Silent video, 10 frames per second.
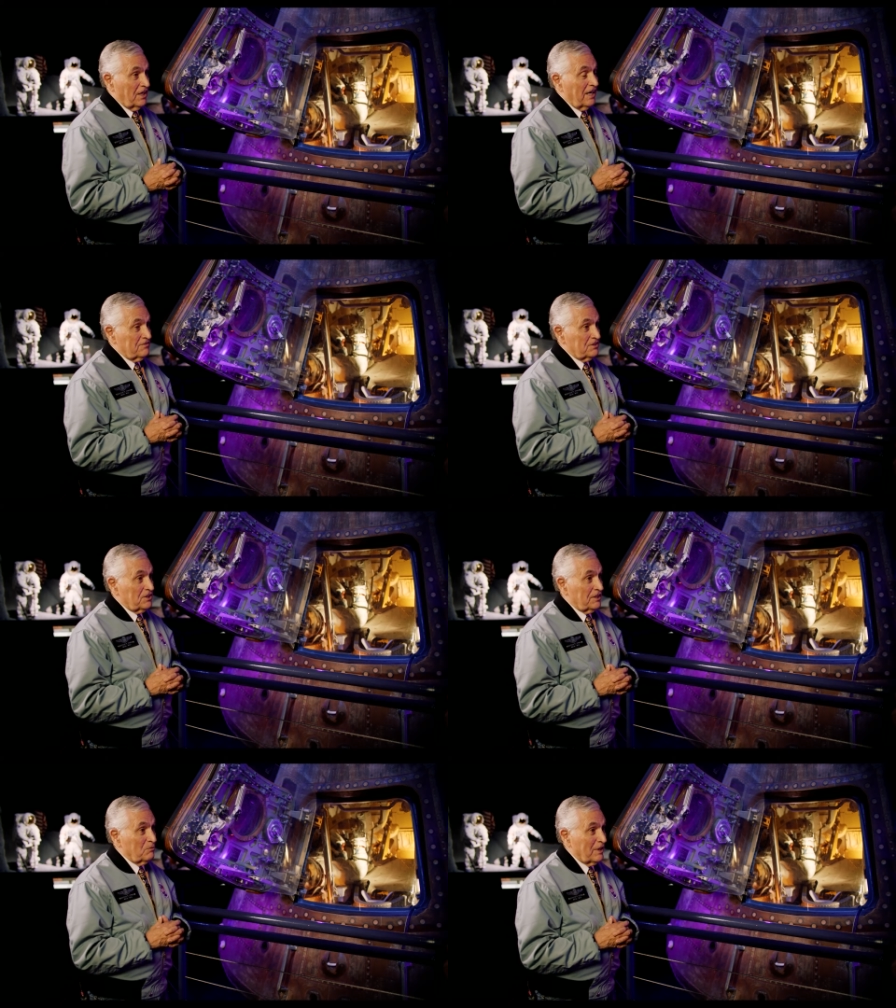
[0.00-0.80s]
it
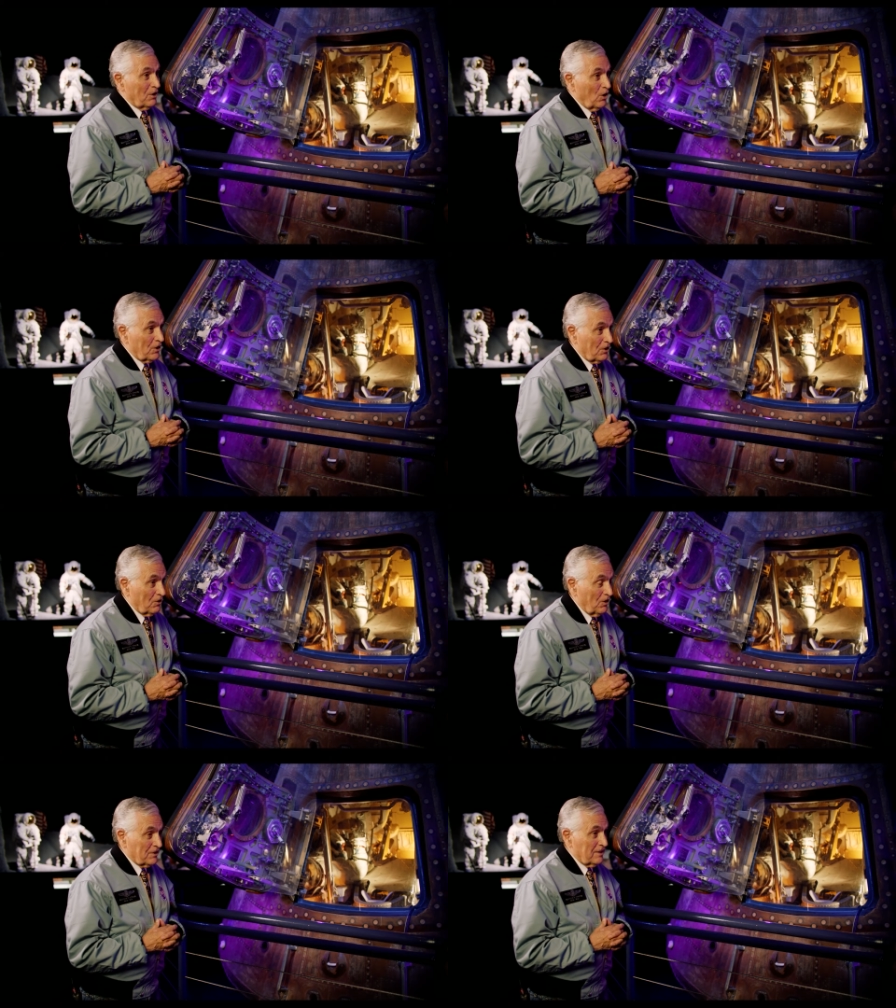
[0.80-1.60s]
obviously had been on a
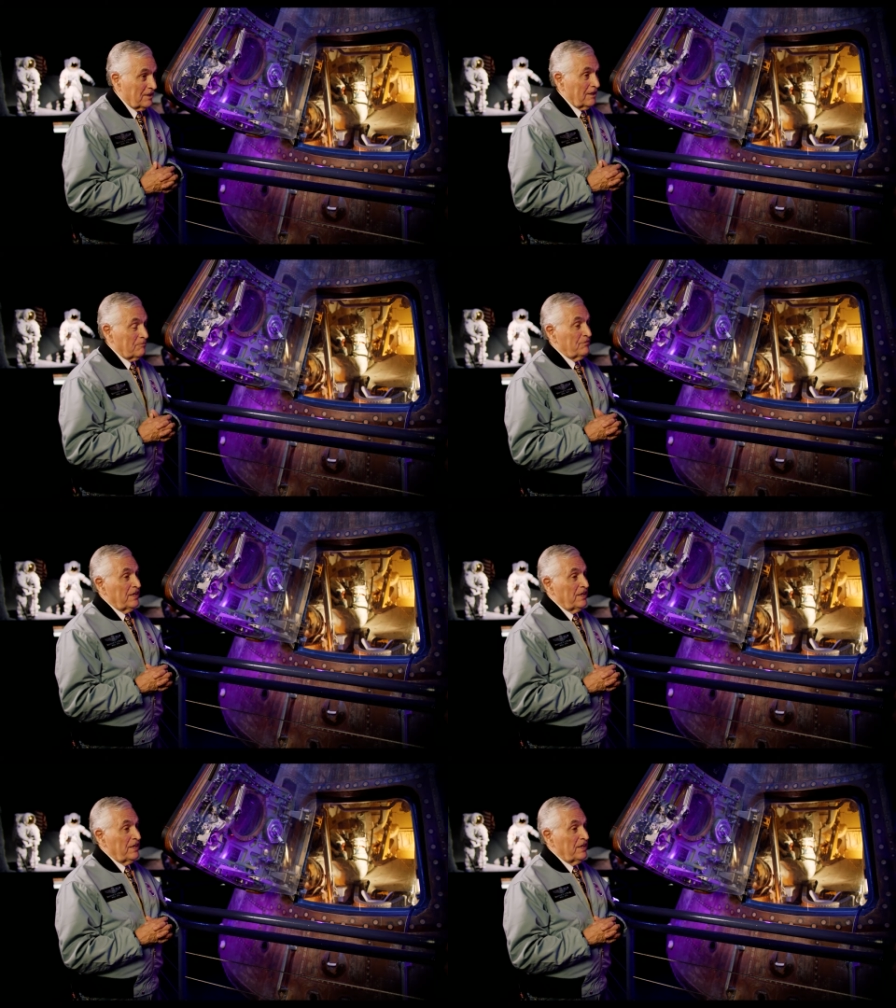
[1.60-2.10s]
long time.